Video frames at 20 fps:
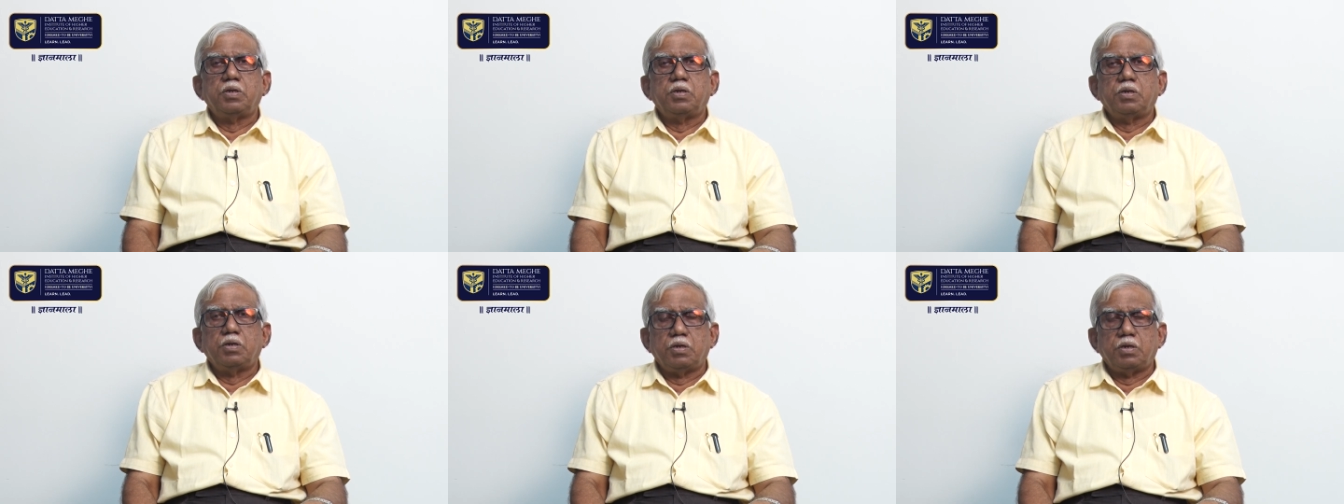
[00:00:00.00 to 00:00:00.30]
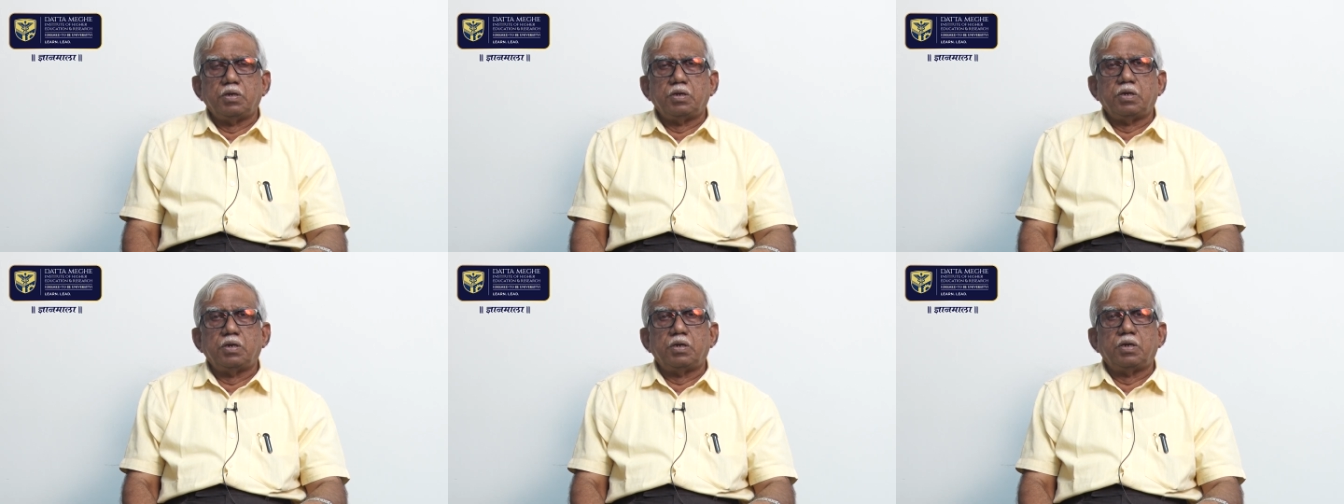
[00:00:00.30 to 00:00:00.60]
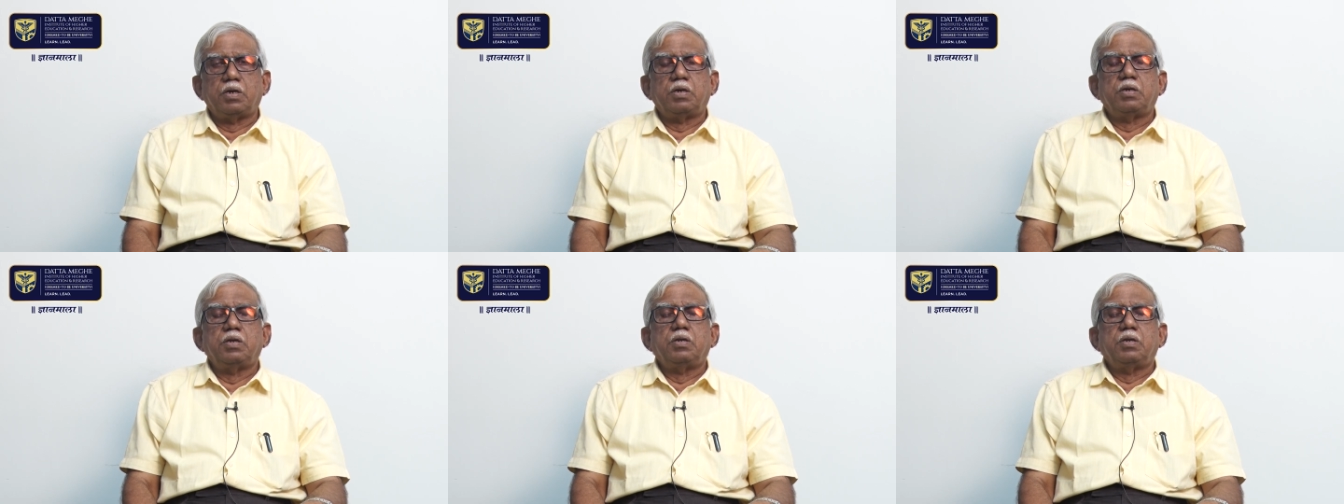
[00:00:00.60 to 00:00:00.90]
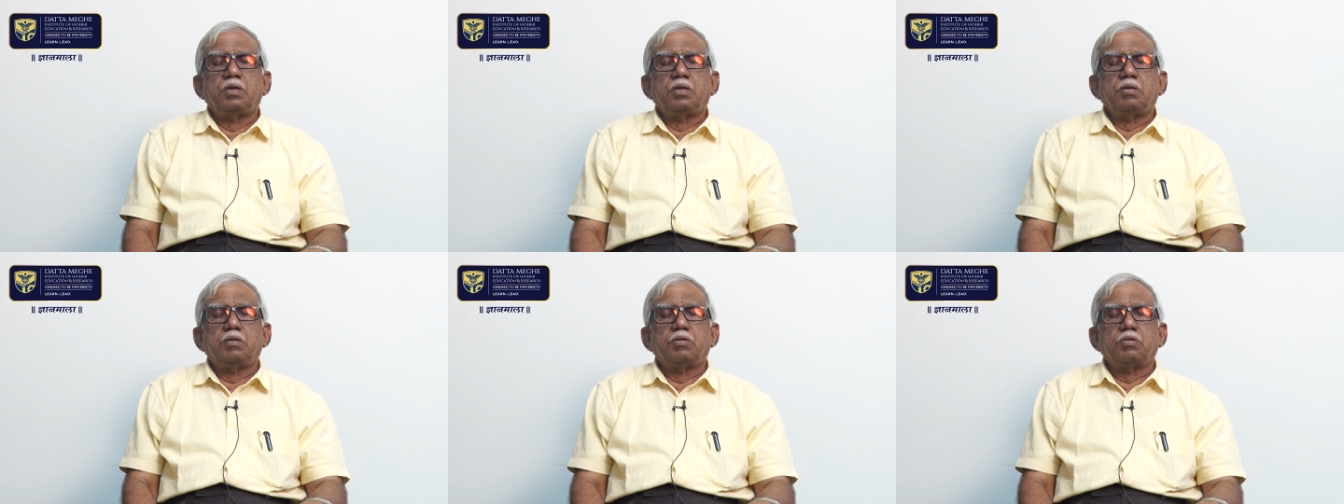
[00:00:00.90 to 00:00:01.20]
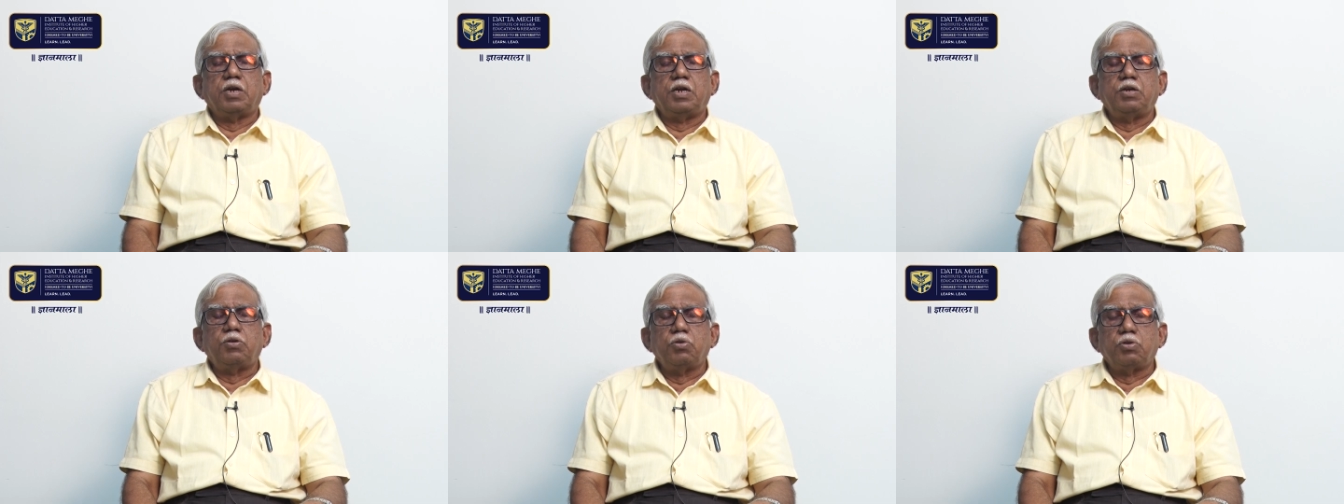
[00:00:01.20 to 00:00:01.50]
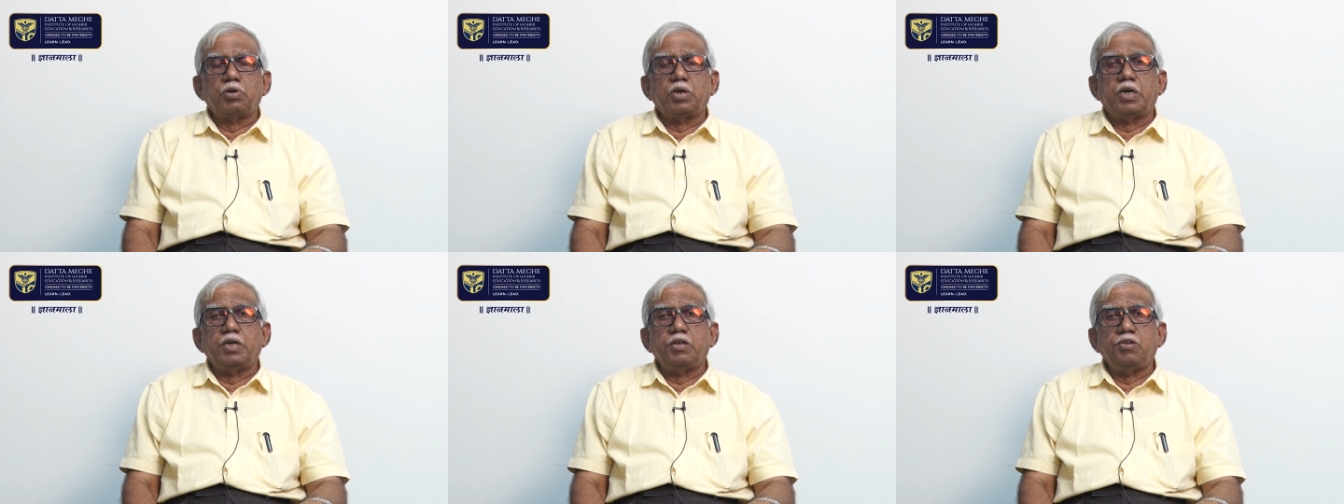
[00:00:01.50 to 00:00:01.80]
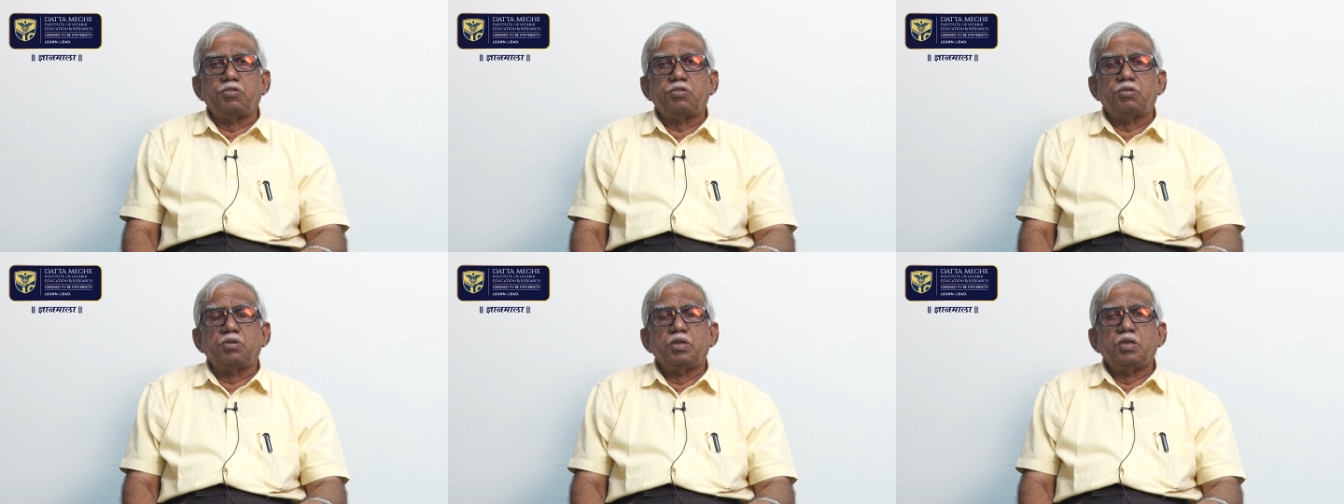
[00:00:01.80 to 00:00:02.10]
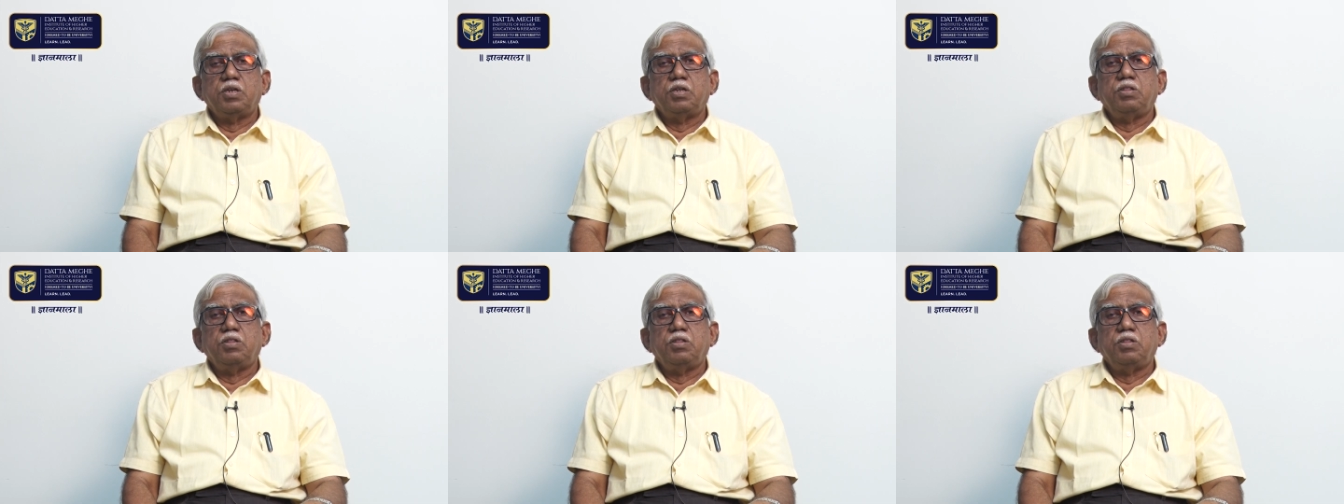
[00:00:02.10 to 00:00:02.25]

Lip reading: cytokines,